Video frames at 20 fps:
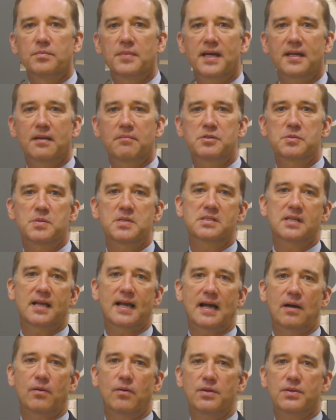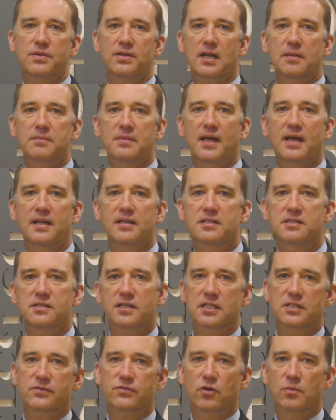my name is Mr Howarth and I'm the head of
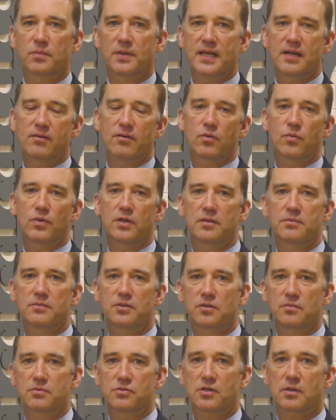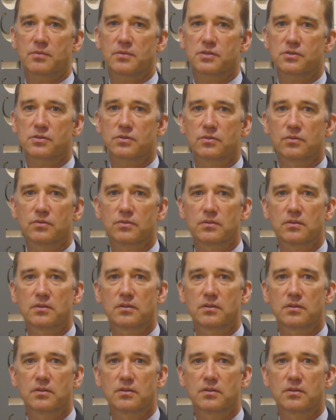sixth form here at William King's Grammar School.